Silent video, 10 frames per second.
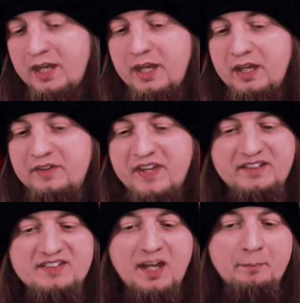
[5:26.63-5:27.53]

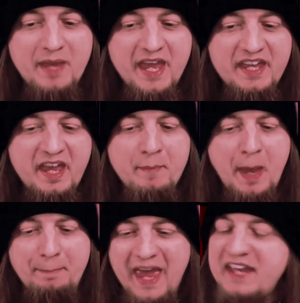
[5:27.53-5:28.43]
Next up, Mayhem
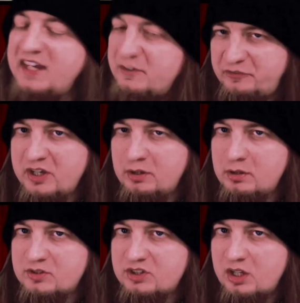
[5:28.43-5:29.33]
Pagan
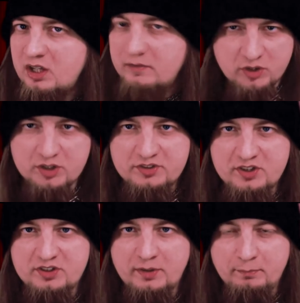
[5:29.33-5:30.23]
Fears
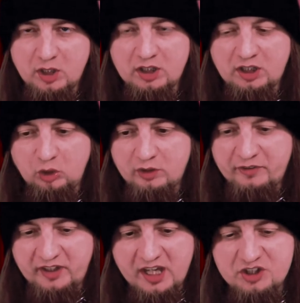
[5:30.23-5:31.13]
versus Marduk
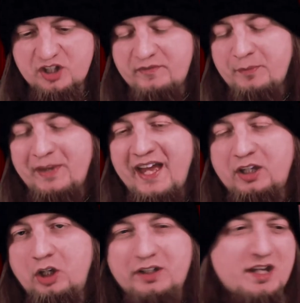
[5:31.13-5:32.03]
Glorification of the Black
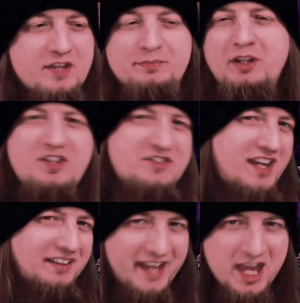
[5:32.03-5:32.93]
God. And as much as I
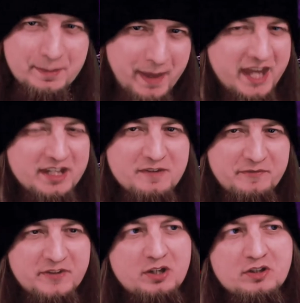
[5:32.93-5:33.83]
like Pagan
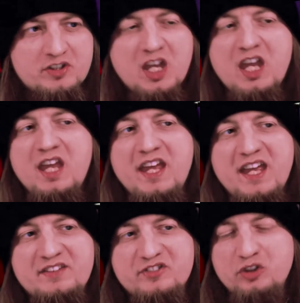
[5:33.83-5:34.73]
Fears,
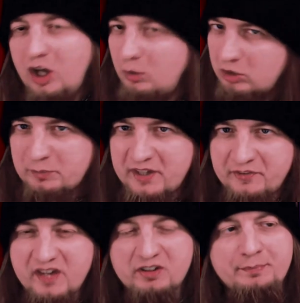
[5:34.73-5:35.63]
it's not one of my
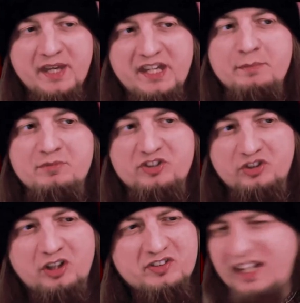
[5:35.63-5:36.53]
favorite Mayhem
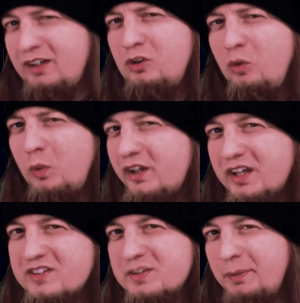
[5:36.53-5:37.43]
songs. I don't know what it
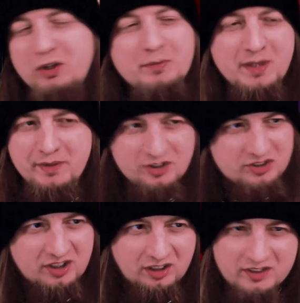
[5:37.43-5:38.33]
is about it. Maybe I
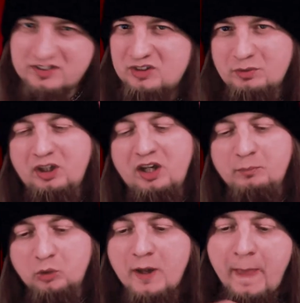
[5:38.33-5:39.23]
just got to listen to it a lot
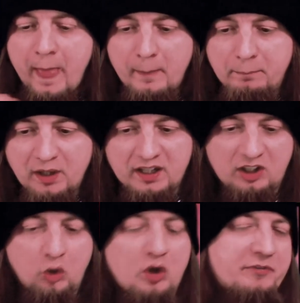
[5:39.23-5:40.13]
more. But
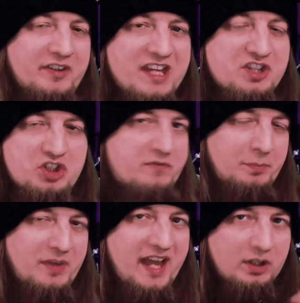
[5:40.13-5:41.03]
Glorification of the
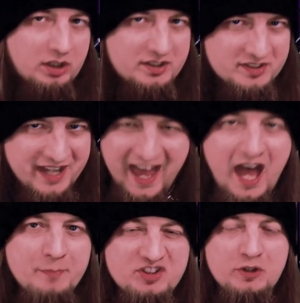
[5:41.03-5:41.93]
Black God is an
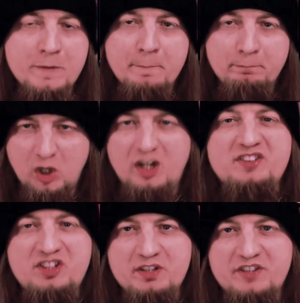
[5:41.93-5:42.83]
absolute
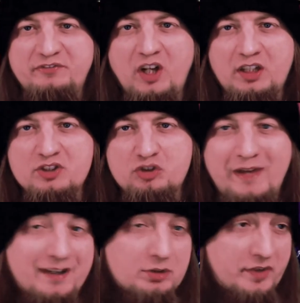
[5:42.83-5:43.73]
monstrous fucking
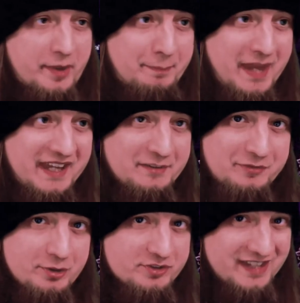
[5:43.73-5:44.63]
track. Not that Pagan
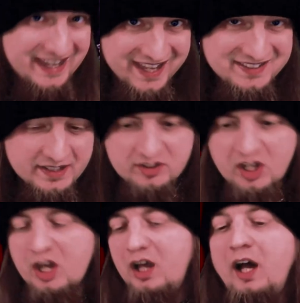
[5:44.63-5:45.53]
Fears isn't.
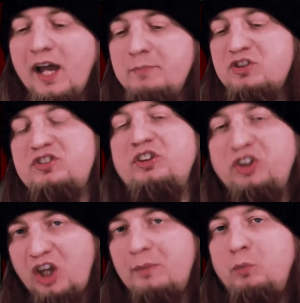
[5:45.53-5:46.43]
I'm just a
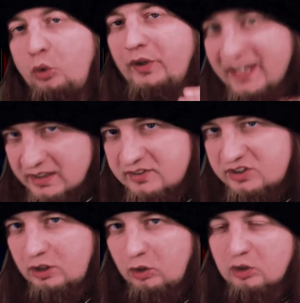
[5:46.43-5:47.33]
lot more
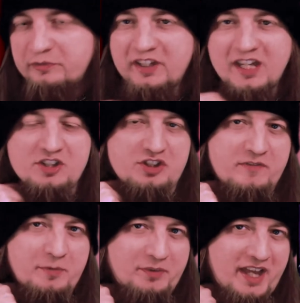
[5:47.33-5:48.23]
into Glorification
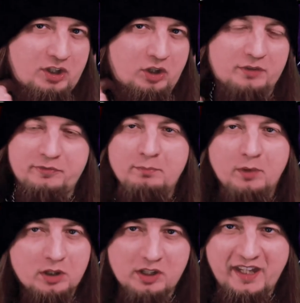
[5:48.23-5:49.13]
of the Black God from
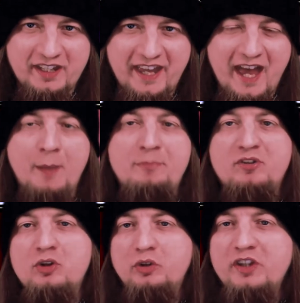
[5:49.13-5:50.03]
Marduk, and I
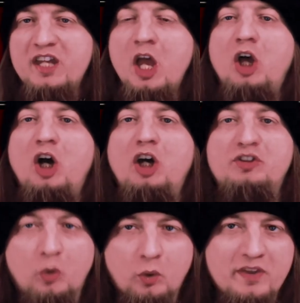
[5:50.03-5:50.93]
absolutely
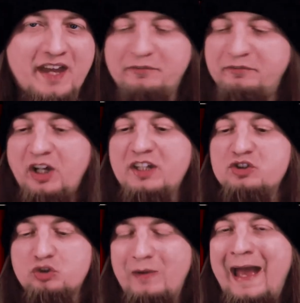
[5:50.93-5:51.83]
adore that fucking
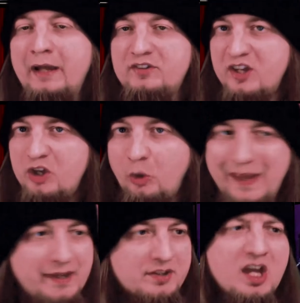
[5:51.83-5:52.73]
track to no
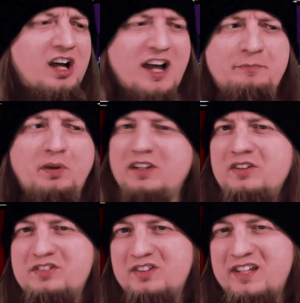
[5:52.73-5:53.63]
end. I've probably
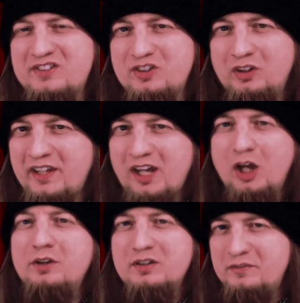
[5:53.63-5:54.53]
listened to that song like
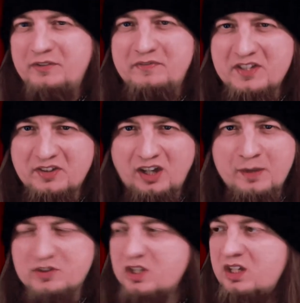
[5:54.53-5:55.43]
150
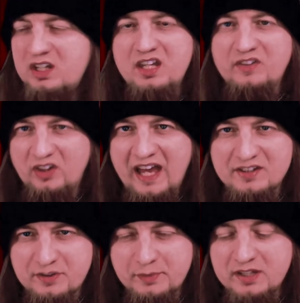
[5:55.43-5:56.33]
times in the last
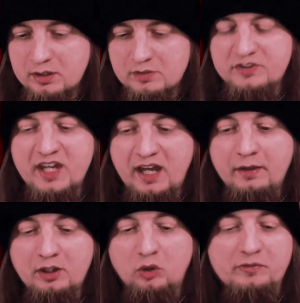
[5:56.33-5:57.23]
three years. Yeah,
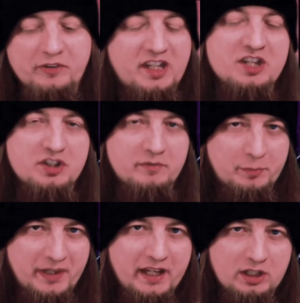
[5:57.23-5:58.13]
glorification of a
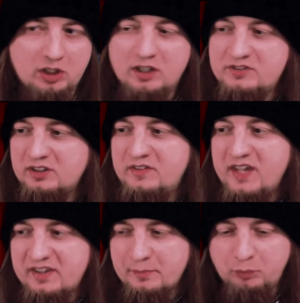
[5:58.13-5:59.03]
black god is going to
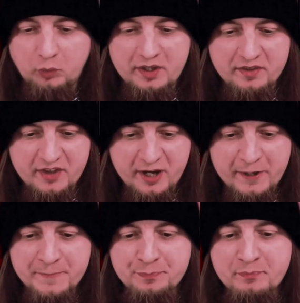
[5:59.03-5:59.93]
take the point there.
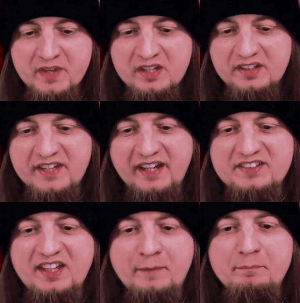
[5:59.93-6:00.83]

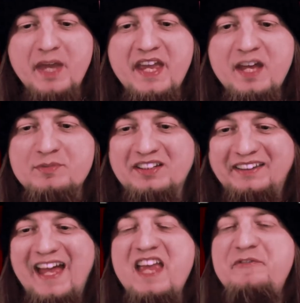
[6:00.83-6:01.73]
Next up, Mayhem's
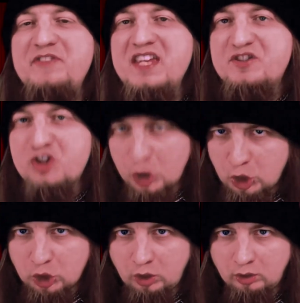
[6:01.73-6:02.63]
Life
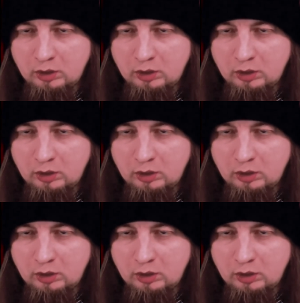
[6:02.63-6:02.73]
Eternal